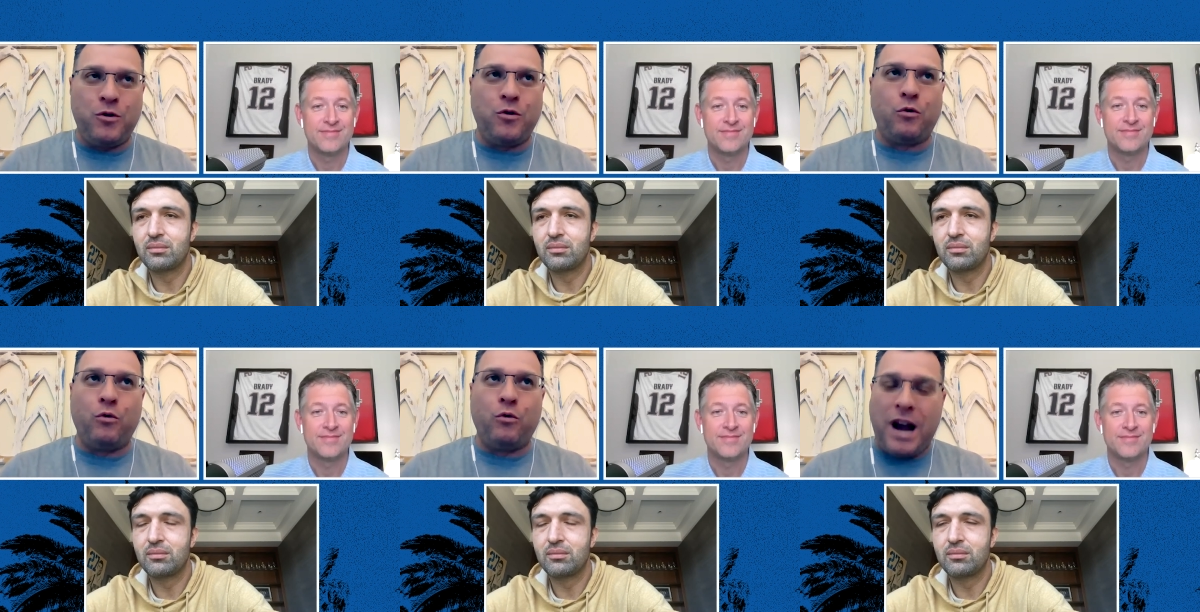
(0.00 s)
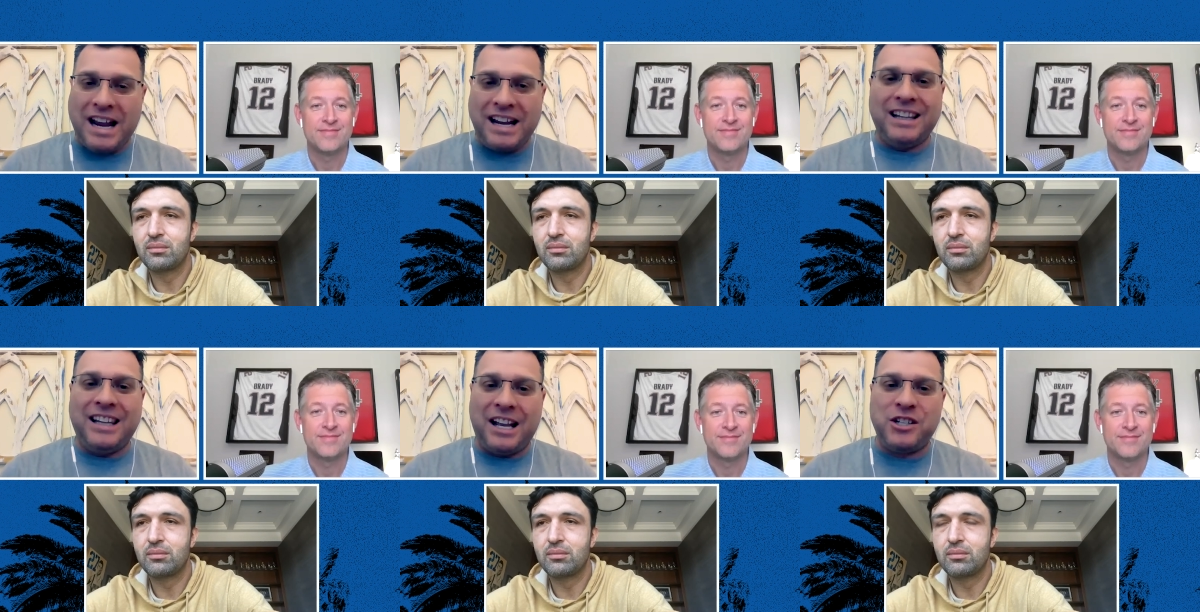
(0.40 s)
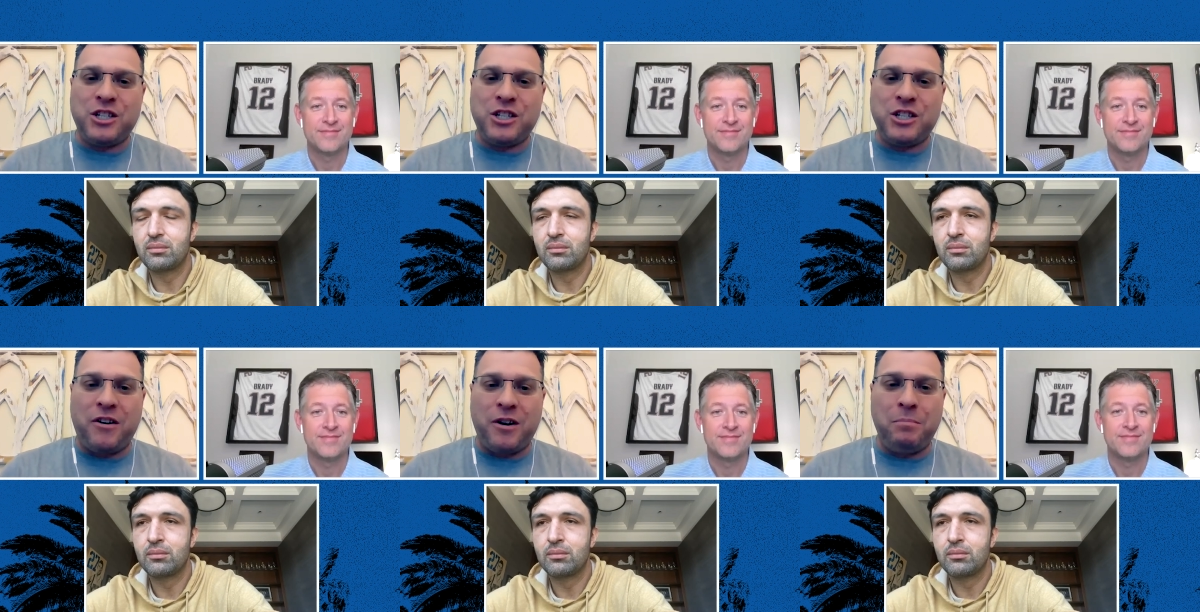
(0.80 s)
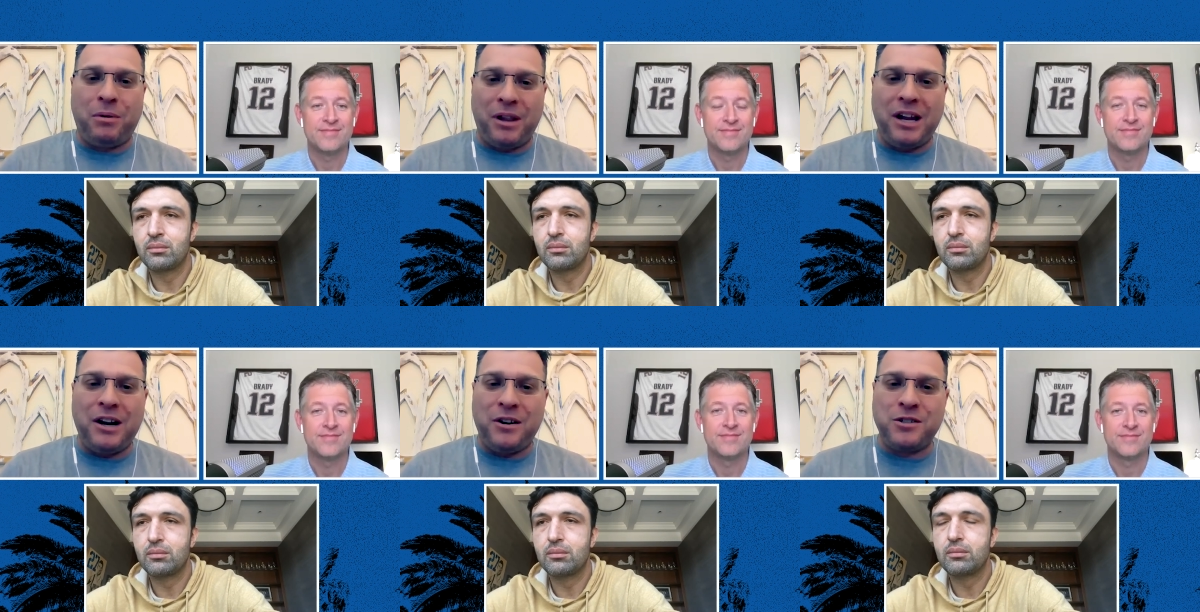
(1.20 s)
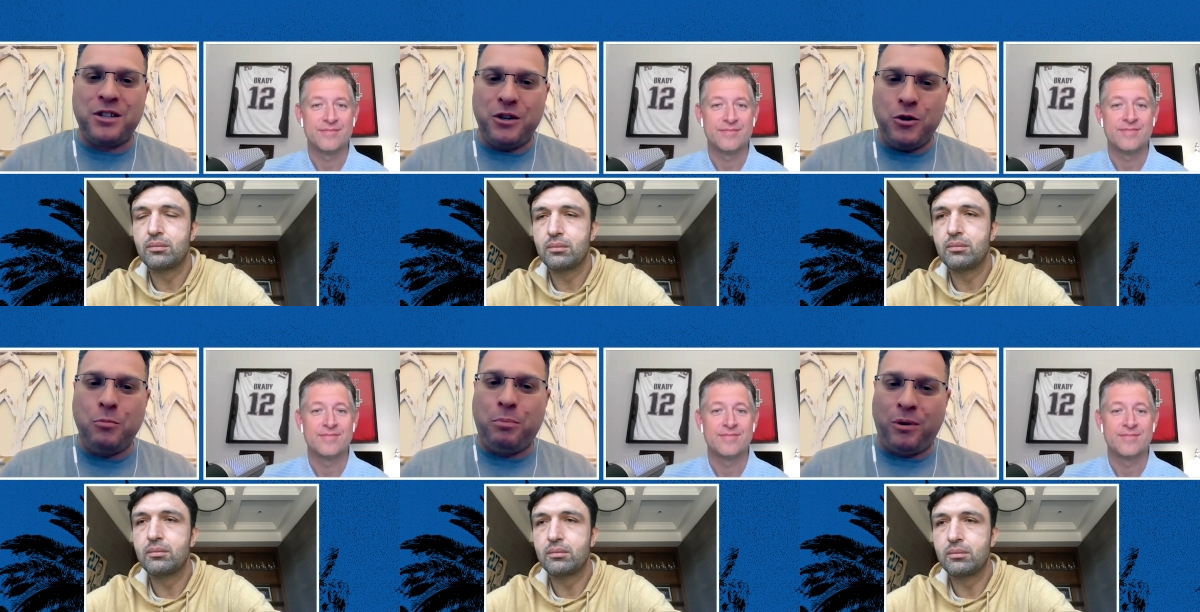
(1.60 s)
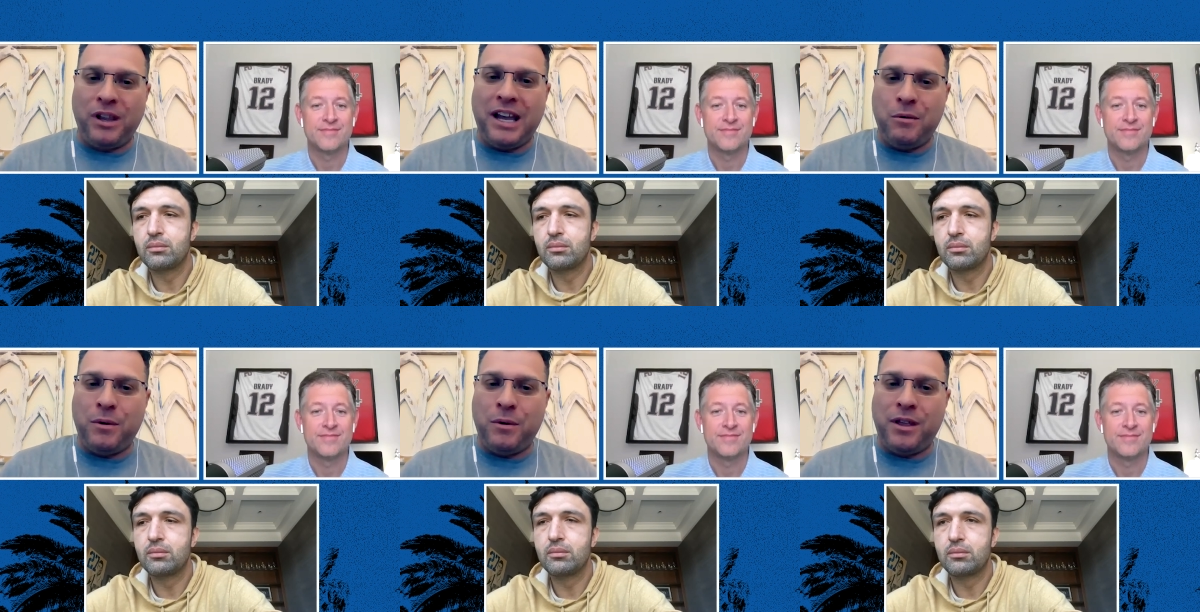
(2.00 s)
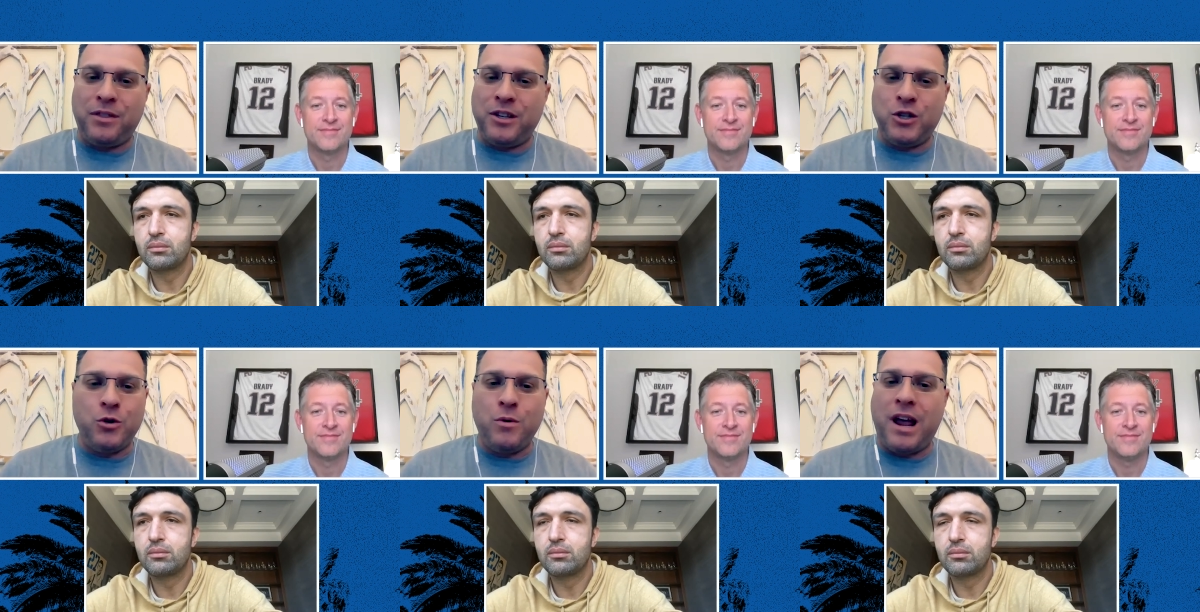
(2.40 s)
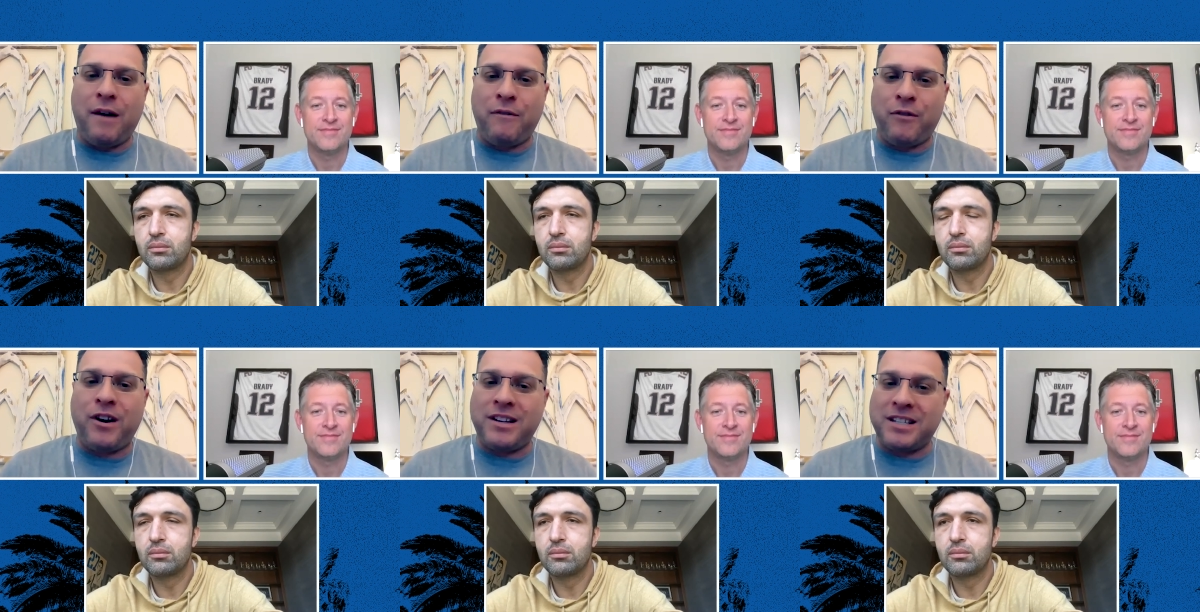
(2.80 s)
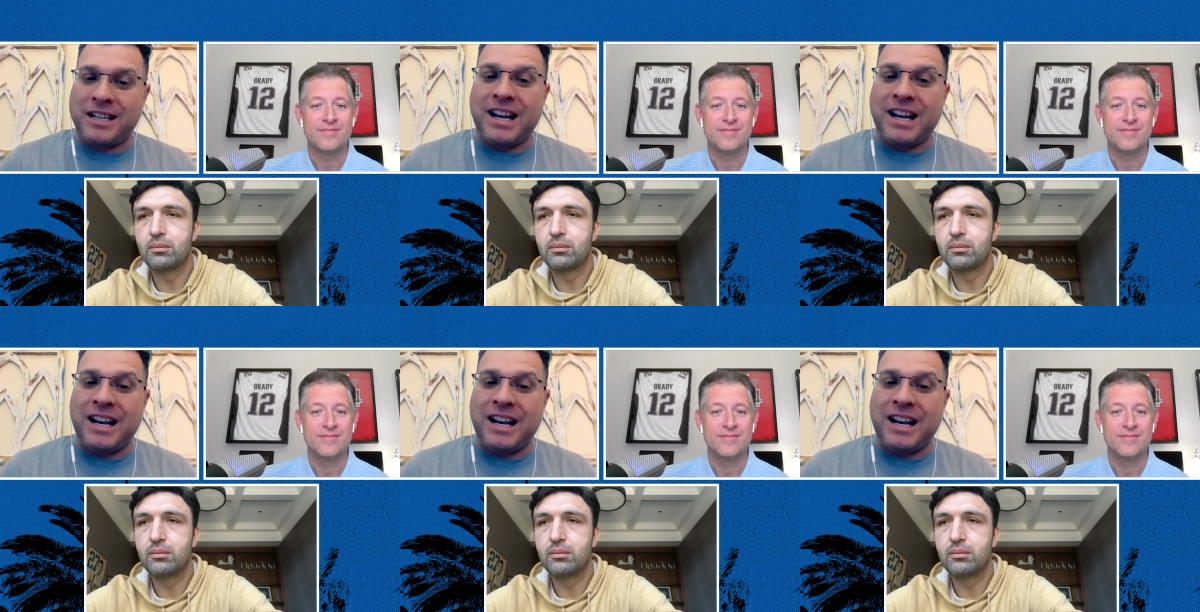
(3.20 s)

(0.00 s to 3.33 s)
Speaker 1: great legendary players that you played with. Did you ever, as a